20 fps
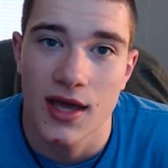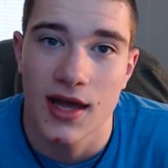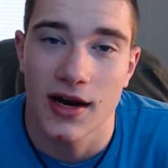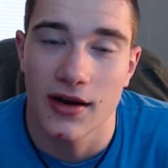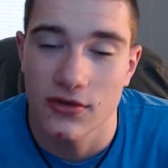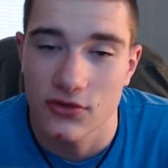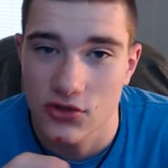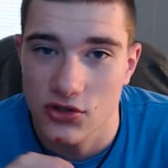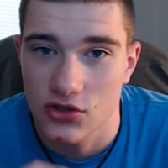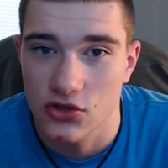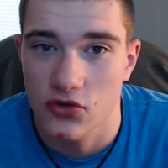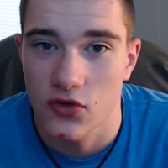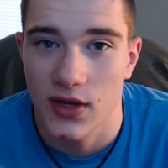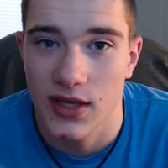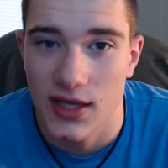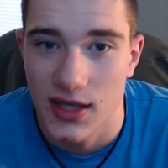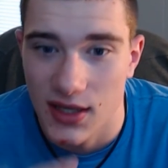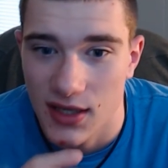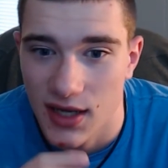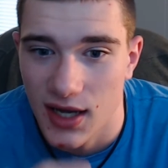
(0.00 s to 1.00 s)
And I was just
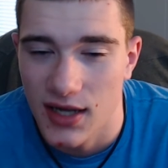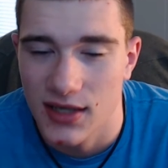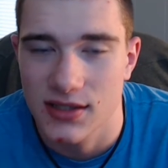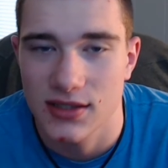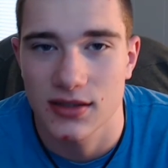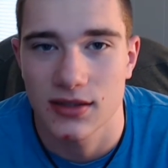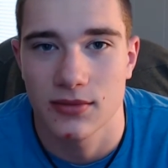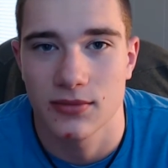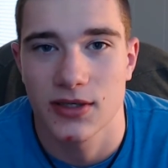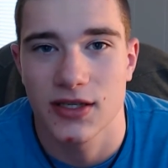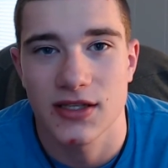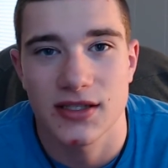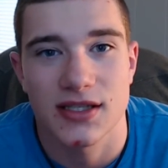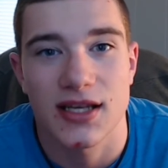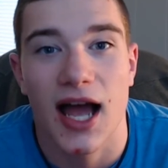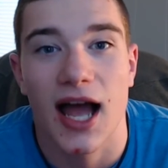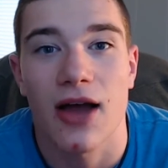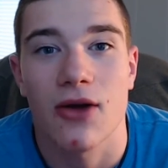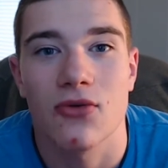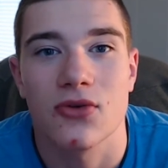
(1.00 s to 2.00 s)
drinking constantly
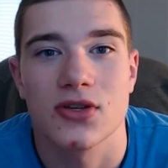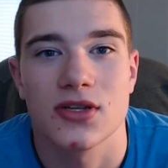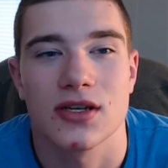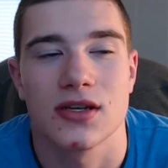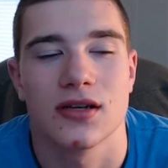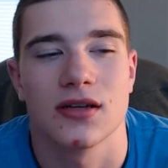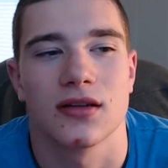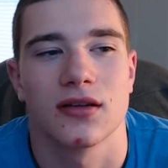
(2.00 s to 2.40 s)
because I was